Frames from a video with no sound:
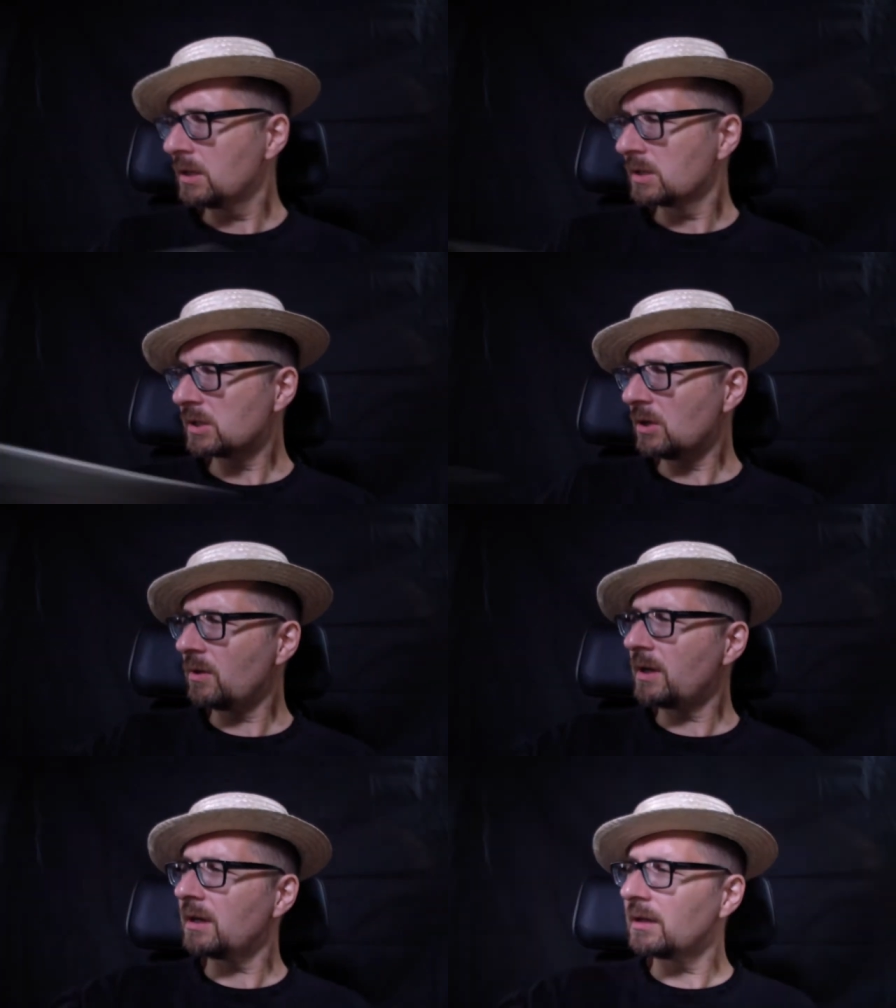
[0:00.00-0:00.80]

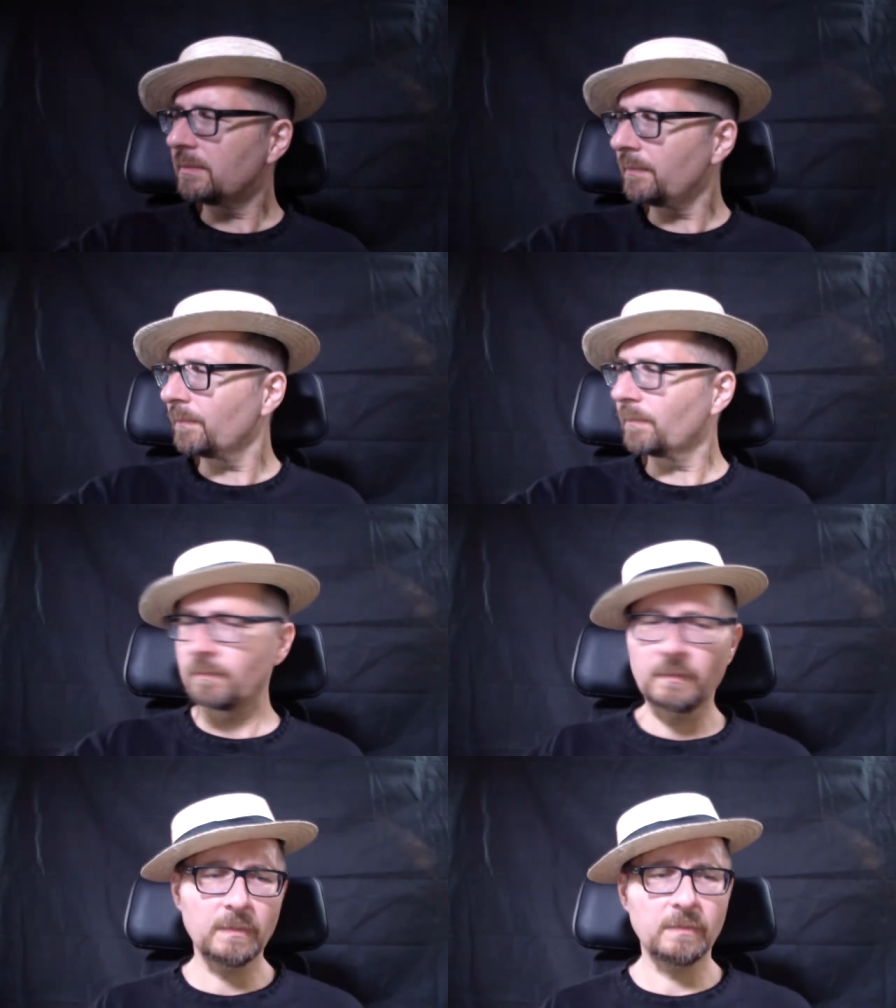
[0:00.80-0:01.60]
So, uh,
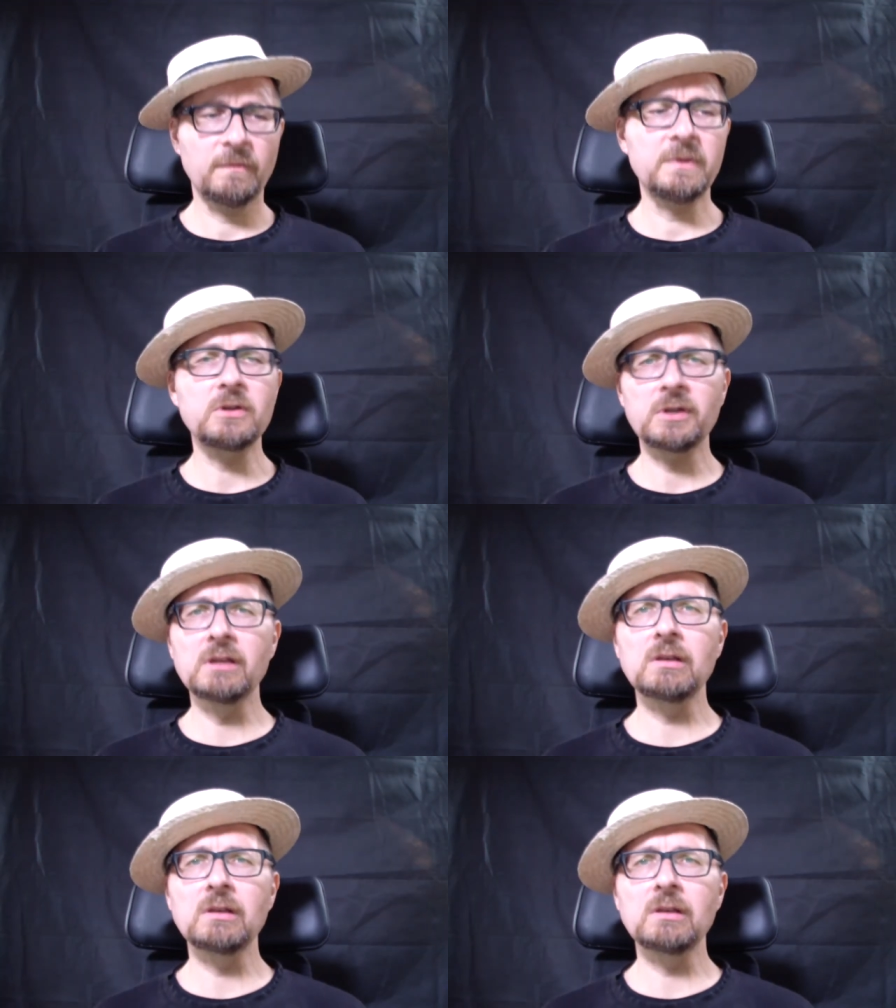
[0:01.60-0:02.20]
I've been talking a